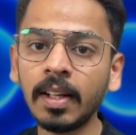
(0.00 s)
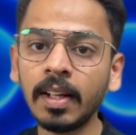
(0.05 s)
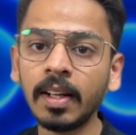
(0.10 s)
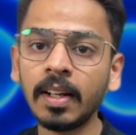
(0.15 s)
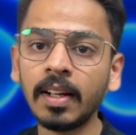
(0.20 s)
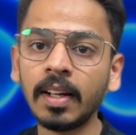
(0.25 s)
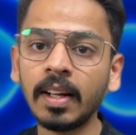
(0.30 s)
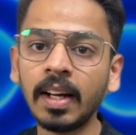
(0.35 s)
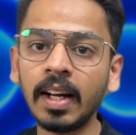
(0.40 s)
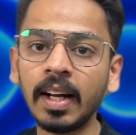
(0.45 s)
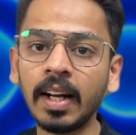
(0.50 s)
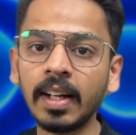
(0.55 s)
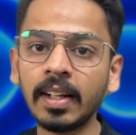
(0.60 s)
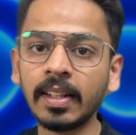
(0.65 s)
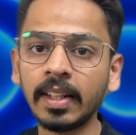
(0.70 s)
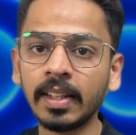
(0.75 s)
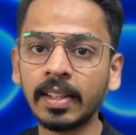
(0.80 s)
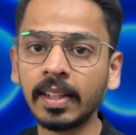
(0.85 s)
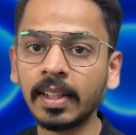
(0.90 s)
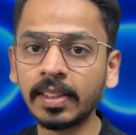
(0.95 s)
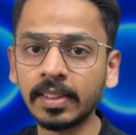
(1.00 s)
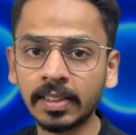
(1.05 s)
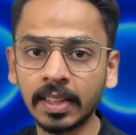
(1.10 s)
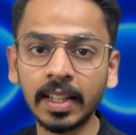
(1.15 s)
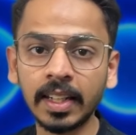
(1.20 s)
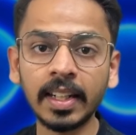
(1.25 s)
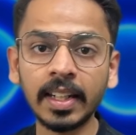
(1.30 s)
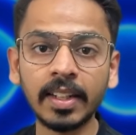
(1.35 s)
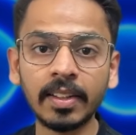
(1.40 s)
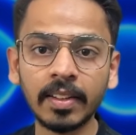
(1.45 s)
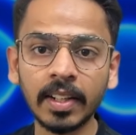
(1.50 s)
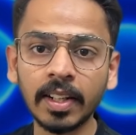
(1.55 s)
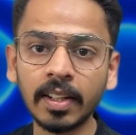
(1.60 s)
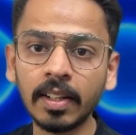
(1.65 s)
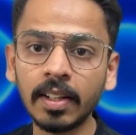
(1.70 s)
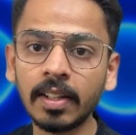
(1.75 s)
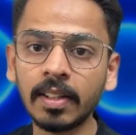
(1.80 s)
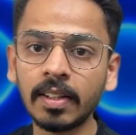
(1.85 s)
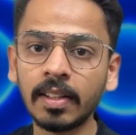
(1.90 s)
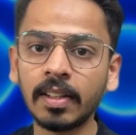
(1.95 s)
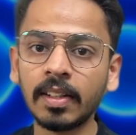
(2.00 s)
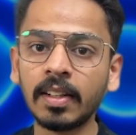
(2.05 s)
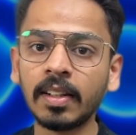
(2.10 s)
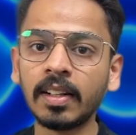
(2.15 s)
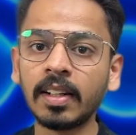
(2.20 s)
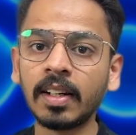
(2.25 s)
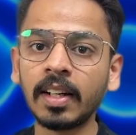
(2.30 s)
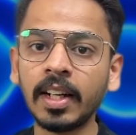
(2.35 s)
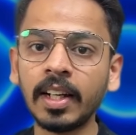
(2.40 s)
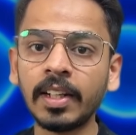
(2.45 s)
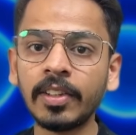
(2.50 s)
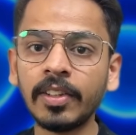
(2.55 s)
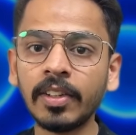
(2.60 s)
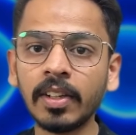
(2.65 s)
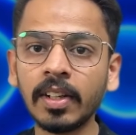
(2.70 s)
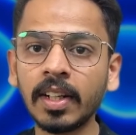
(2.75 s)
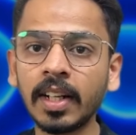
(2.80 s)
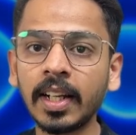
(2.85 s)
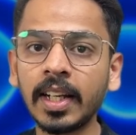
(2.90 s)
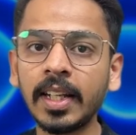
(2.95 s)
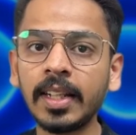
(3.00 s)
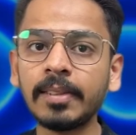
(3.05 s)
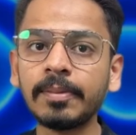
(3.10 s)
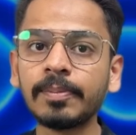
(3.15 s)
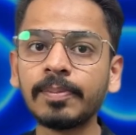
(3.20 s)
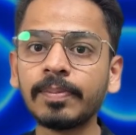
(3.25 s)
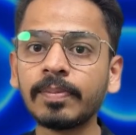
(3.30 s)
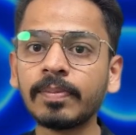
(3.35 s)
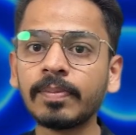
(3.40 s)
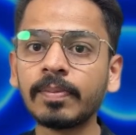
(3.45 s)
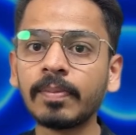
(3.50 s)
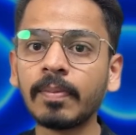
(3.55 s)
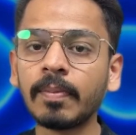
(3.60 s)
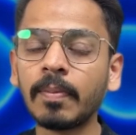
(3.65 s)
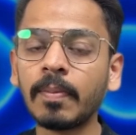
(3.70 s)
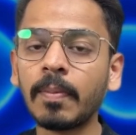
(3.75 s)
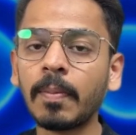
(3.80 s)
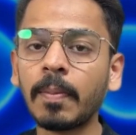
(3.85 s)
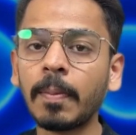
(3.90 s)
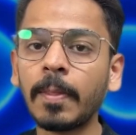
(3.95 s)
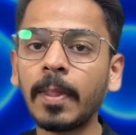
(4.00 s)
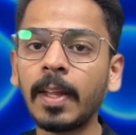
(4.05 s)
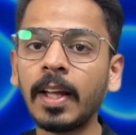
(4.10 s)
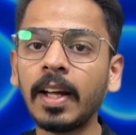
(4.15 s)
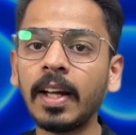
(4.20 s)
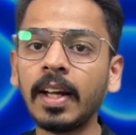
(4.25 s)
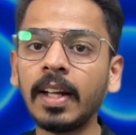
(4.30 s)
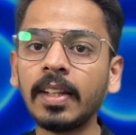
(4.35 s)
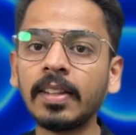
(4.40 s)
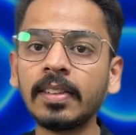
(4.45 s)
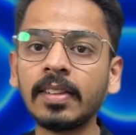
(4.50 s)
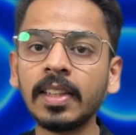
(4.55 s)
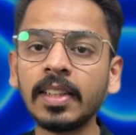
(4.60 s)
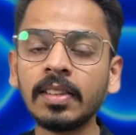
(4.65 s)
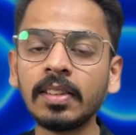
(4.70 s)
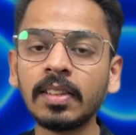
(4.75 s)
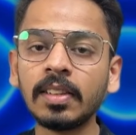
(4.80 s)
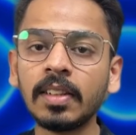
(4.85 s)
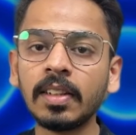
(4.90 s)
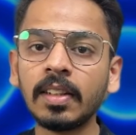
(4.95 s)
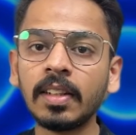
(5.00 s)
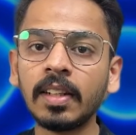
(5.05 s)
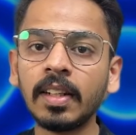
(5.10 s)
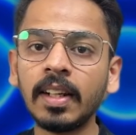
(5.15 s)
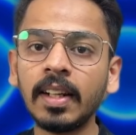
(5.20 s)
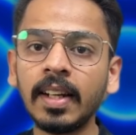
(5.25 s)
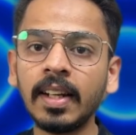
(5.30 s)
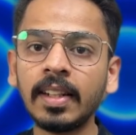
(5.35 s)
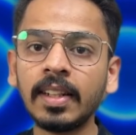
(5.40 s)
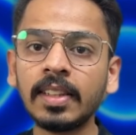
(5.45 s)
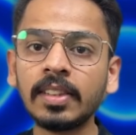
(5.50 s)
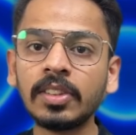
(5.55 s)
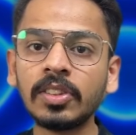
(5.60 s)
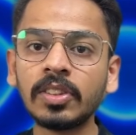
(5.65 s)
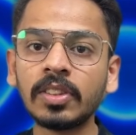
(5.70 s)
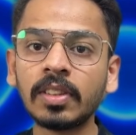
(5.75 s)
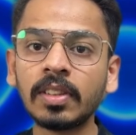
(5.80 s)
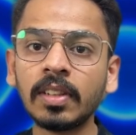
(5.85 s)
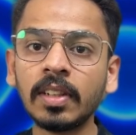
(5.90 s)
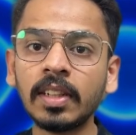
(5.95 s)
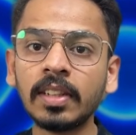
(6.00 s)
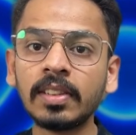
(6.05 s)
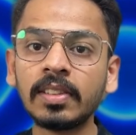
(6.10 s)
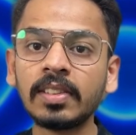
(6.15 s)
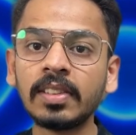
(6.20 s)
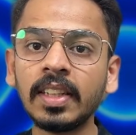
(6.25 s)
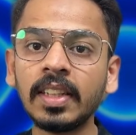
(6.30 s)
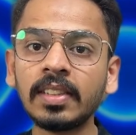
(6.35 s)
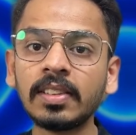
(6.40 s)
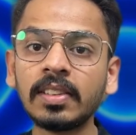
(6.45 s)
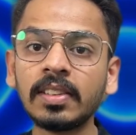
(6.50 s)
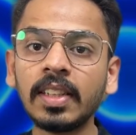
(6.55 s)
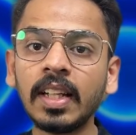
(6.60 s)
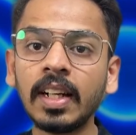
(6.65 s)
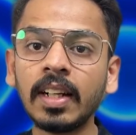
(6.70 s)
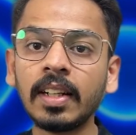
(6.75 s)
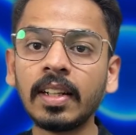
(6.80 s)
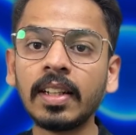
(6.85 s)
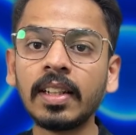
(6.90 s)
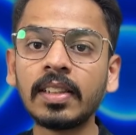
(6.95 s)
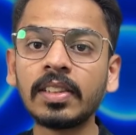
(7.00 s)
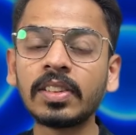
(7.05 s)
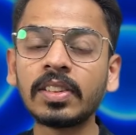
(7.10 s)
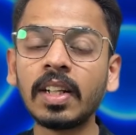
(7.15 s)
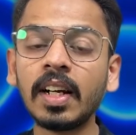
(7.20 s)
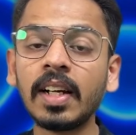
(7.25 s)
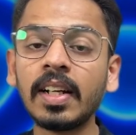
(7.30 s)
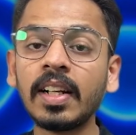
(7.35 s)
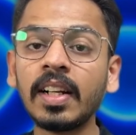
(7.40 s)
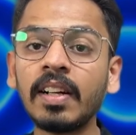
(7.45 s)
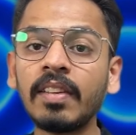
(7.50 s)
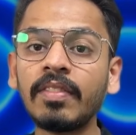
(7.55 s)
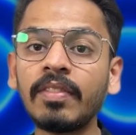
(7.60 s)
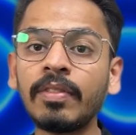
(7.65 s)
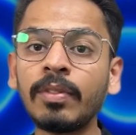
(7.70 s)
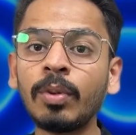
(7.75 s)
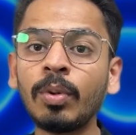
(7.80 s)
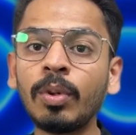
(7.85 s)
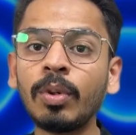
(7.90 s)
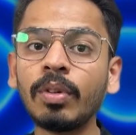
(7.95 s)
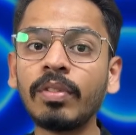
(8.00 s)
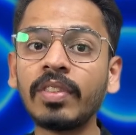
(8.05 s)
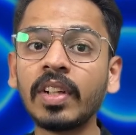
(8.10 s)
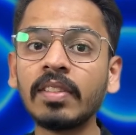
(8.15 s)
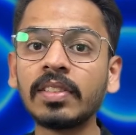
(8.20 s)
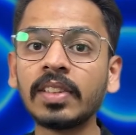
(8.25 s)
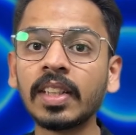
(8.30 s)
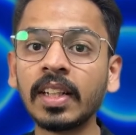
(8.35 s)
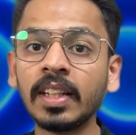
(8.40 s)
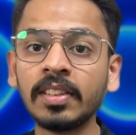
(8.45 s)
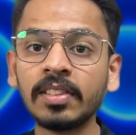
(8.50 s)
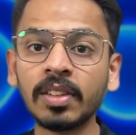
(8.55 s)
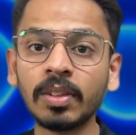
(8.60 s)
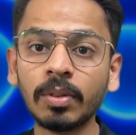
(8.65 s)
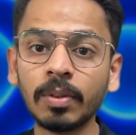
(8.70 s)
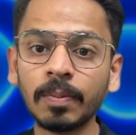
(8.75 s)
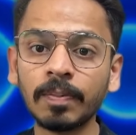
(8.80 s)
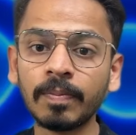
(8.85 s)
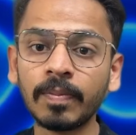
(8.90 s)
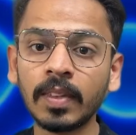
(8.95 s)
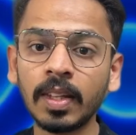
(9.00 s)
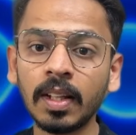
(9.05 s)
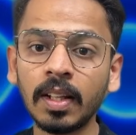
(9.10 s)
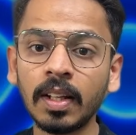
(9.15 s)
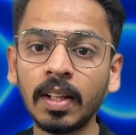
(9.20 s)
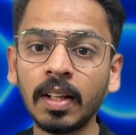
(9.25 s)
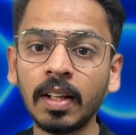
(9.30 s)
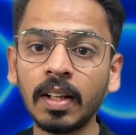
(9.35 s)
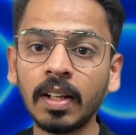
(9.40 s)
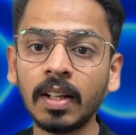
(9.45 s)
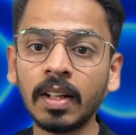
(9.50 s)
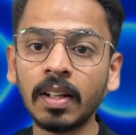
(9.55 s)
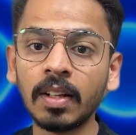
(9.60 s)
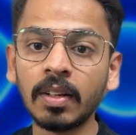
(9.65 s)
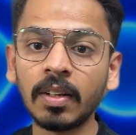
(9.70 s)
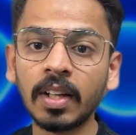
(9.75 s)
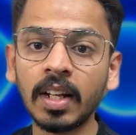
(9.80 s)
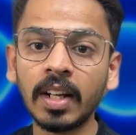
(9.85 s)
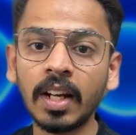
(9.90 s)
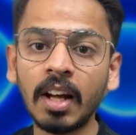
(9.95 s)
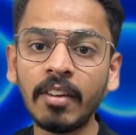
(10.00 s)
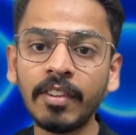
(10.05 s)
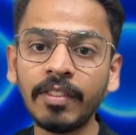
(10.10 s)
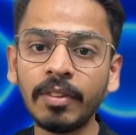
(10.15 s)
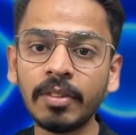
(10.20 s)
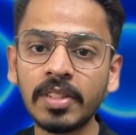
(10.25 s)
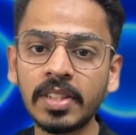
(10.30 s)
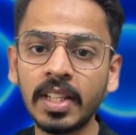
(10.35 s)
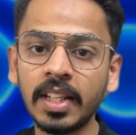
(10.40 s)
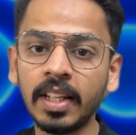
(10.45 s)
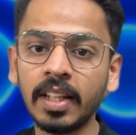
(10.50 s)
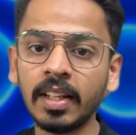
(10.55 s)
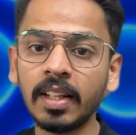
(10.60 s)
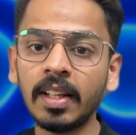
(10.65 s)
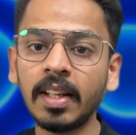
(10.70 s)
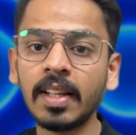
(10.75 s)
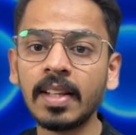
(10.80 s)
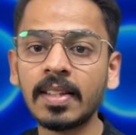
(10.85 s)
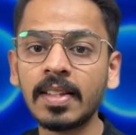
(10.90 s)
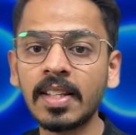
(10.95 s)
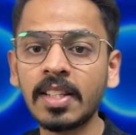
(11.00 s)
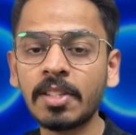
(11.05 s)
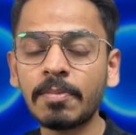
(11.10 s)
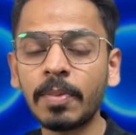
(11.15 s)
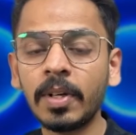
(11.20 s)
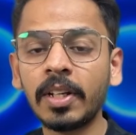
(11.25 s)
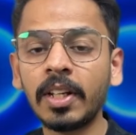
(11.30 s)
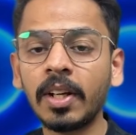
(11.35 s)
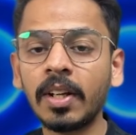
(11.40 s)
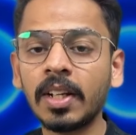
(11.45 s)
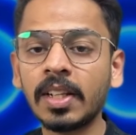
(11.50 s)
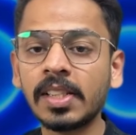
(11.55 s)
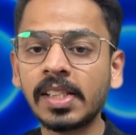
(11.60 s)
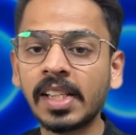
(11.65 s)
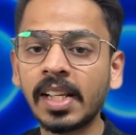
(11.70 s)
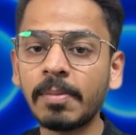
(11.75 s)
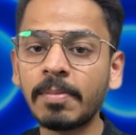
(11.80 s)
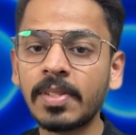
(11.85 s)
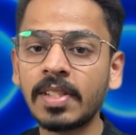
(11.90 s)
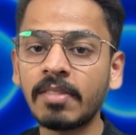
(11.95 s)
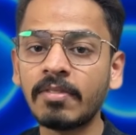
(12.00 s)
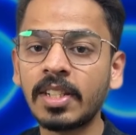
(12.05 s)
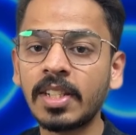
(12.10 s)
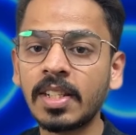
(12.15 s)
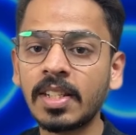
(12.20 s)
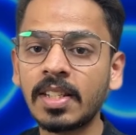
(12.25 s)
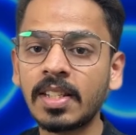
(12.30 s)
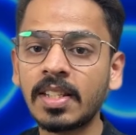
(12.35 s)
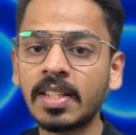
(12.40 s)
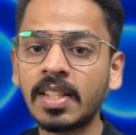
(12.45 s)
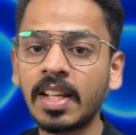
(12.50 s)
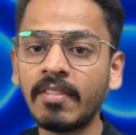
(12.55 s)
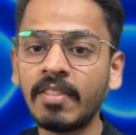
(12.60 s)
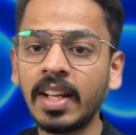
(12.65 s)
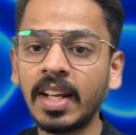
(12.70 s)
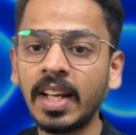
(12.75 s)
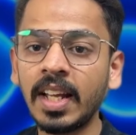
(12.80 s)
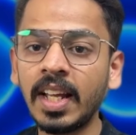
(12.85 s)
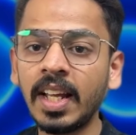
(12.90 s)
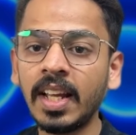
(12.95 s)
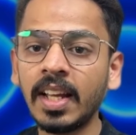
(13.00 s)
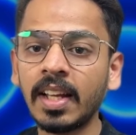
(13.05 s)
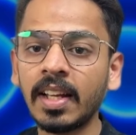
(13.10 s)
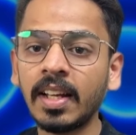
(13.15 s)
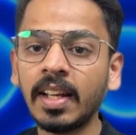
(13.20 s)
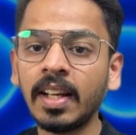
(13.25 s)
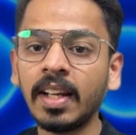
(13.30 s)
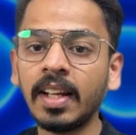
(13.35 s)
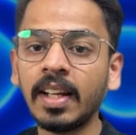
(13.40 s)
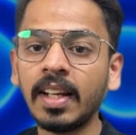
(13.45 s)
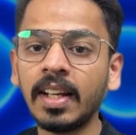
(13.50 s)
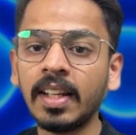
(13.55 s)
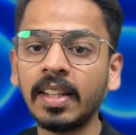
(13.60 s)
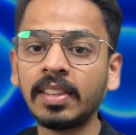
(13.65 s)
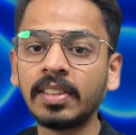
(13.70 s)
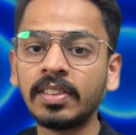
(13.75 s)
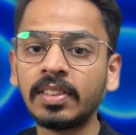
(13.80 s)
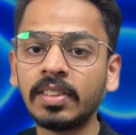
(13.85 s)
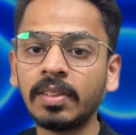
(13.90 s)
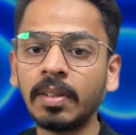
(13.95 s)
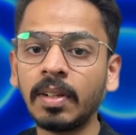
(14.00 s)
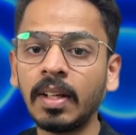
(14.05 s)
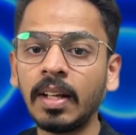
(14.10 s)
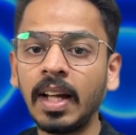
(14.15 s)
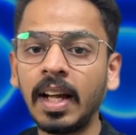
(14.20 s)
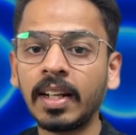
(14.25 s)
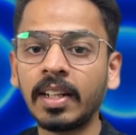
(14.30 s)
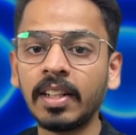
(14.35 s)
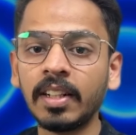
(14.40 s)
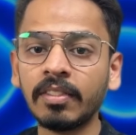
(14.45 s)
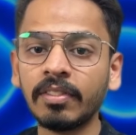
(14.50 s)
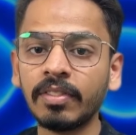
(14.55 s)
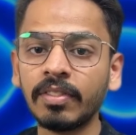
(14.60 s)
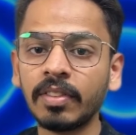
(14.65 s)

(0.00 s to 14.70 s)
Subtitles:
and it is getting triggered. Click here again, and then it says that it started 4 to 5 seconds ago. Okay, now if you see this particular steps, which is 7a, is active.